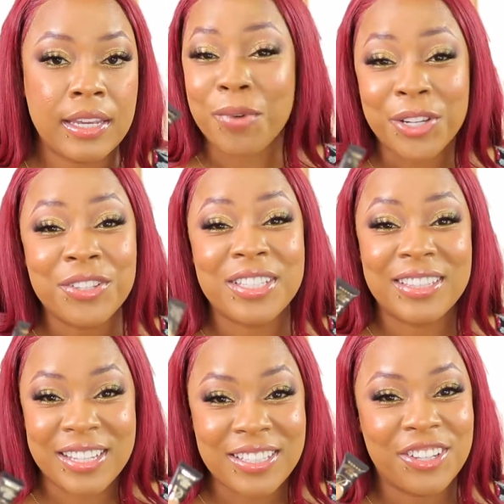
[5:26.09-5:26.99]
While using
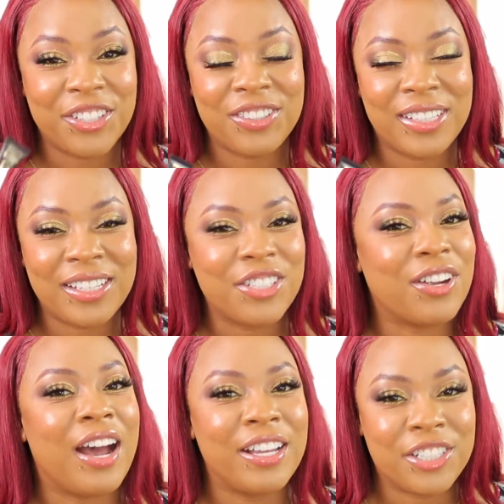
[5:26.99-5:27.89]
this on your lids, your
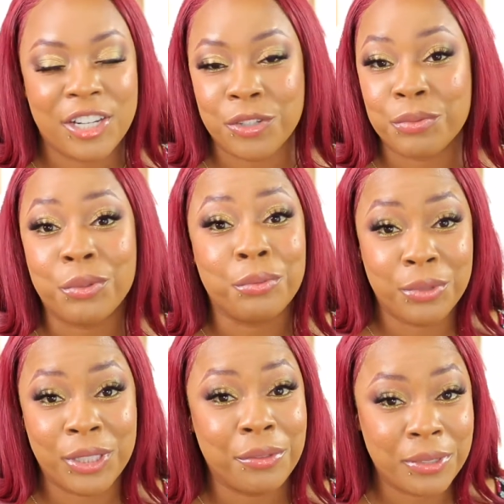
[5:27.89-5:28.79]
eyeshadows will
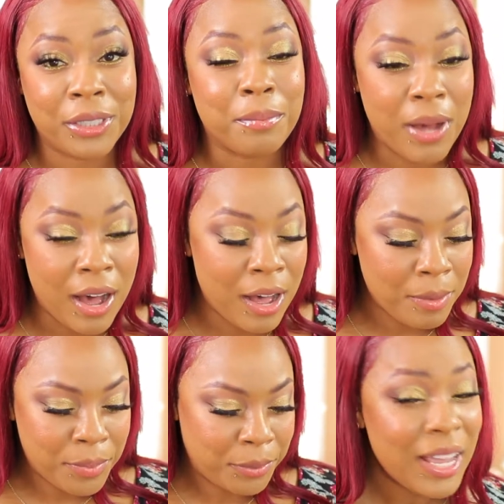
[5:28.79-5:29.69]
really
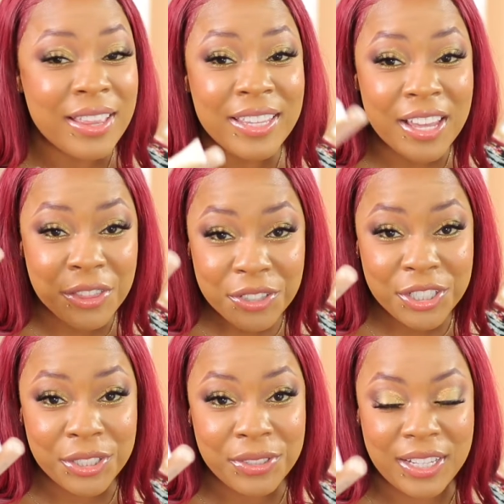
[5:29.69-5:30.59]
pop. And the other
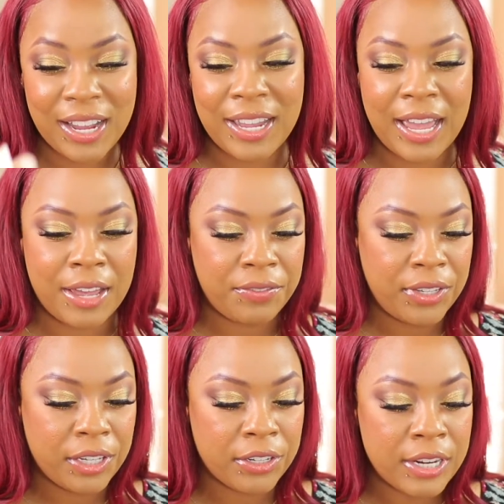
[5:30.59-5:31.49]
2 that I have
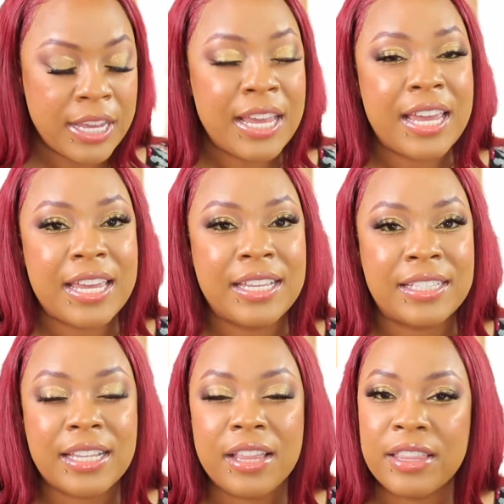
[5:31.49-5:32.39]
here
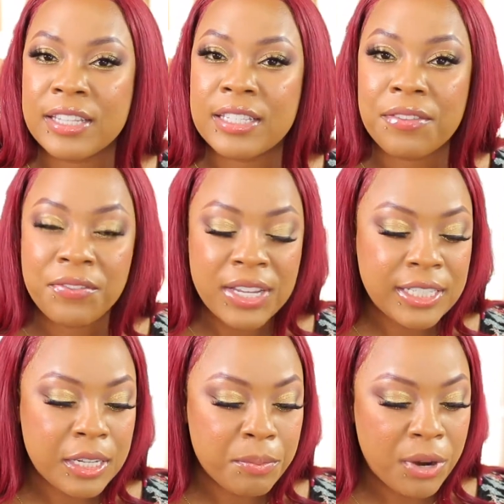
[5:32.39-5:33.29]
is this
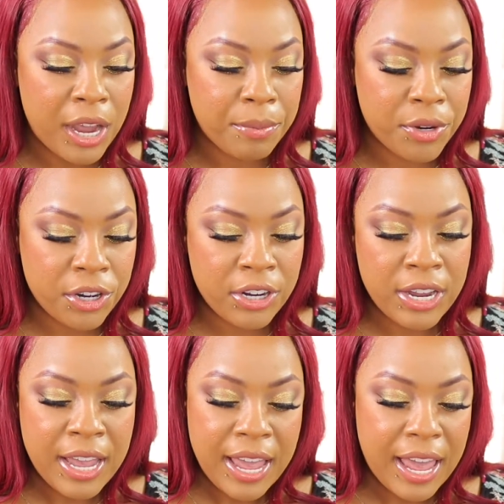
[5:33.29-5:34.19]
Fenty primer
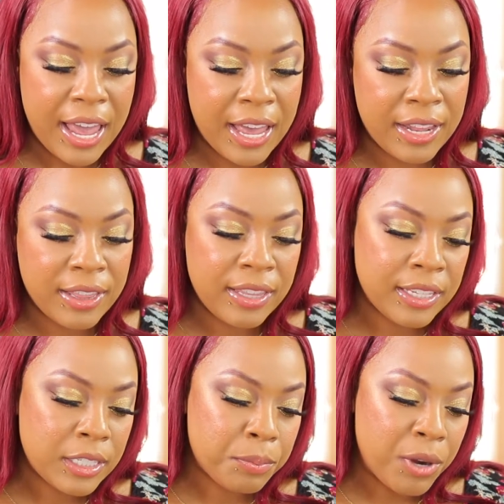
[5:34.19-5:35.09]
and
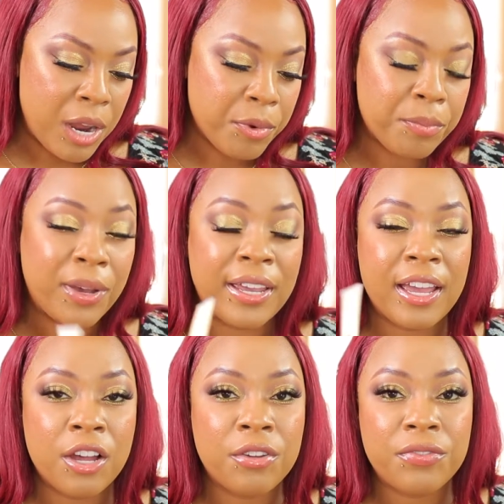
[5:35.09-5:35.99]
this primer by
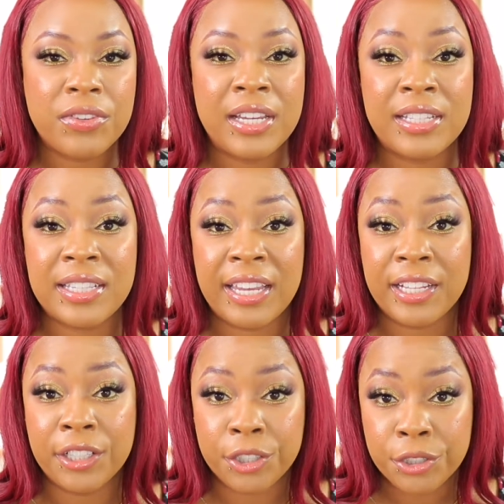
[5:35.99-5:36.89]
e.l.f. It's a
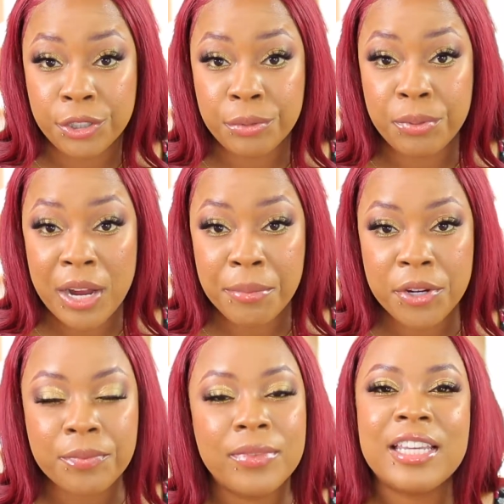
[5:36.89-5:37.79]
glitter glue
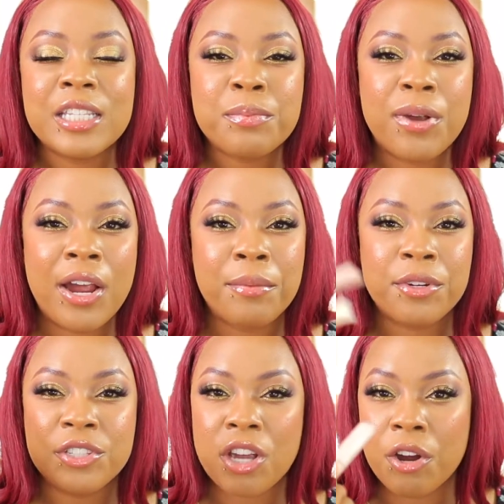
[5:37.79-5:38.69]
primer. These
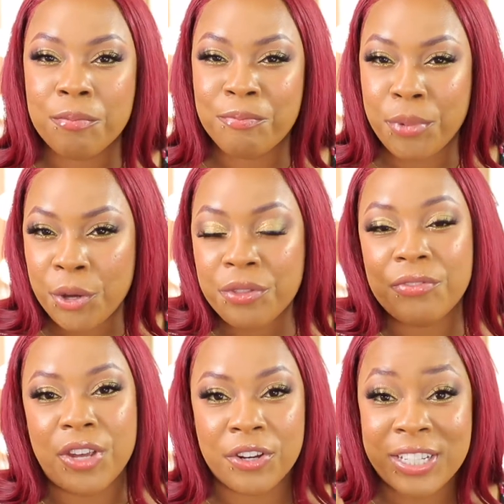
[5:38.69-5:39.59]
primers are both
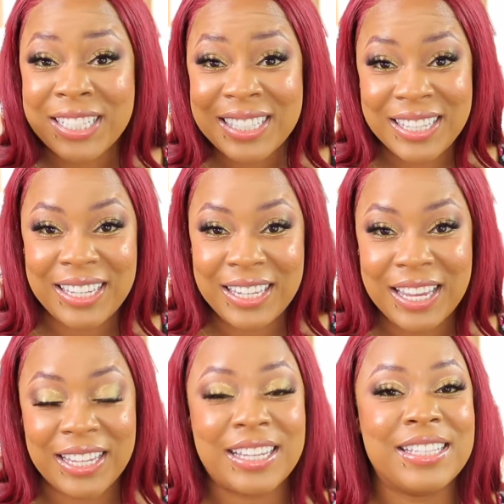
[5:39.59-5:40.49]
very sticky
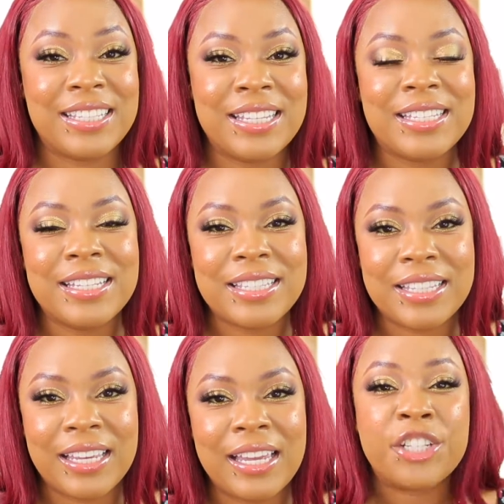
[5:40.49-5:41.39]
in
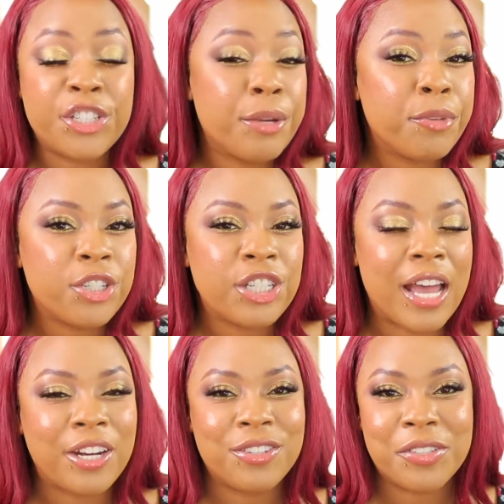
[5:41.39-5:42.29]
consistency. Shimmer
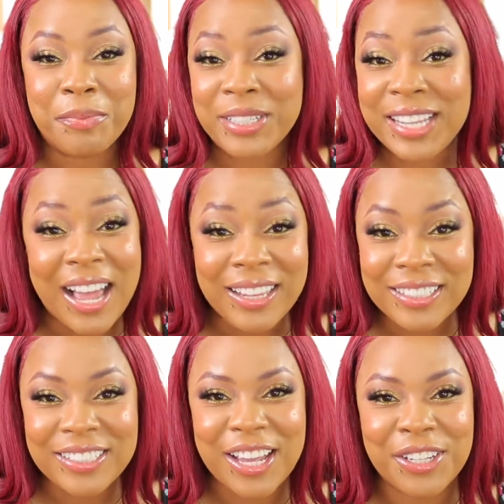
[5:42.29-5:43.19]
shadows, metallic
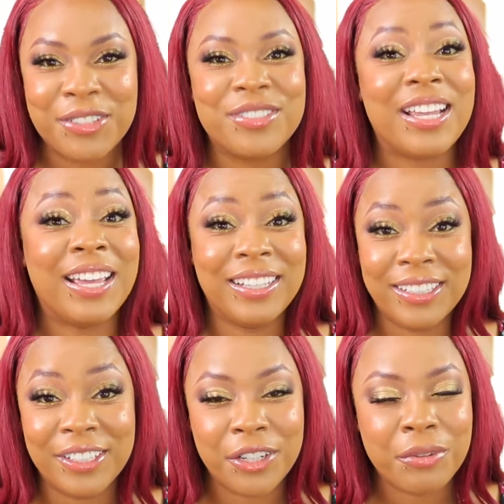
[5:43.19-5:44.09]
shadows, and
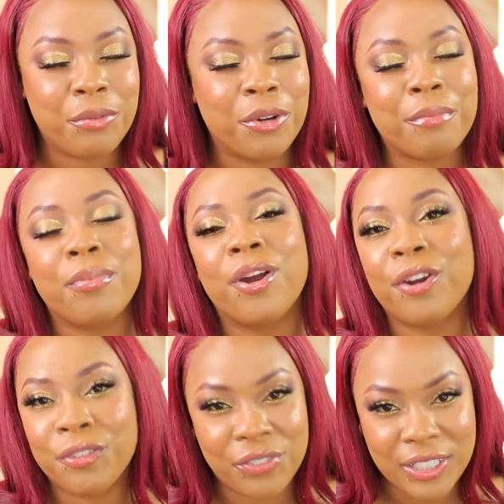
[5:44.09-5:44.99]
glitter work
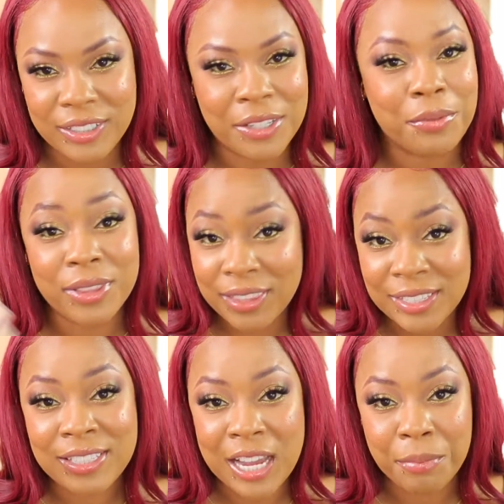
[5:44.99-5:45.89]
perfectly with
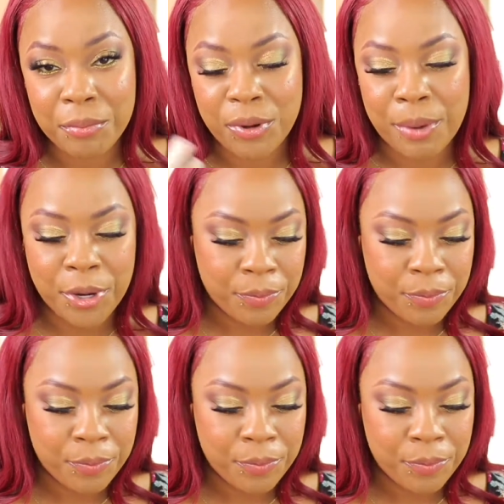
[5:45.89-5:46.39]
this type of primer.